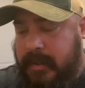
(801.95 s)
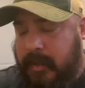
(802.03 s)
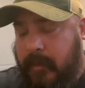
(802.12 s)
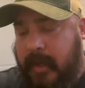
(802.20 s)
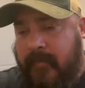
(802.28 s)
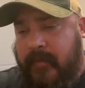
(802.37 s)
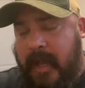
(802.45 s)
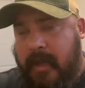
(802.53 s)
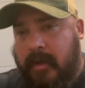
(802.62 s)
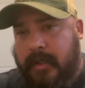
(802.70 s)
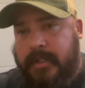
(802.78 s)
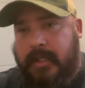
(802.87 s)
So if Danny
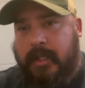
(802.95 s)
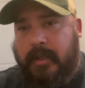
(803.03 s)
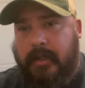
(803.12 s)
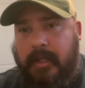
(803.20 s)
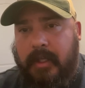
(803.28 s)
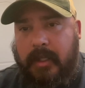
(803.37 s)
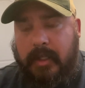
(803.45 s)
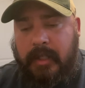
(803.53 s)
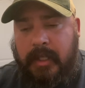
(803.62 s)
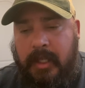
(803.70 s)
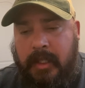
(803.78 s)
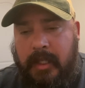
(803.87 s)
Garcia, the,
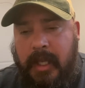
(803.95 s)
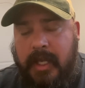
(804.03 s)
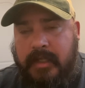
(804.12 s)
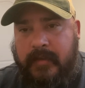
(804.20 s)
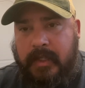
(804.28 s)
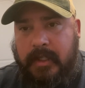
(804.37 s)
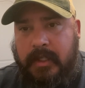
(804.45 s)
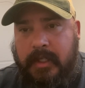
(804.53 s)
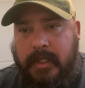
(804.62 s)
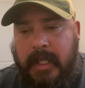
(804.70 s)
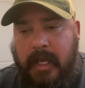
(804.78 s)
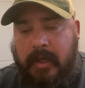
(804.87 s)
key, the keys to, to
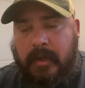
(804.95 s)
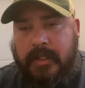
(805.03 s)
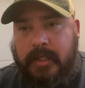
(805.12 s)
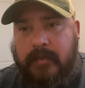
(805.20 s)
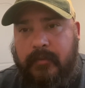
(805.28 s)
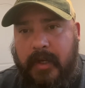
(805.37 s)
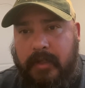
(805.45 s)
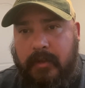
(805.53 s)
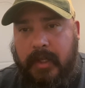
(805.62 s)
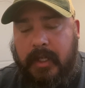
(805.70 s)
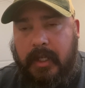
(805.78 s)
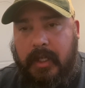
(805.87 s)
Danny Garcia's victory,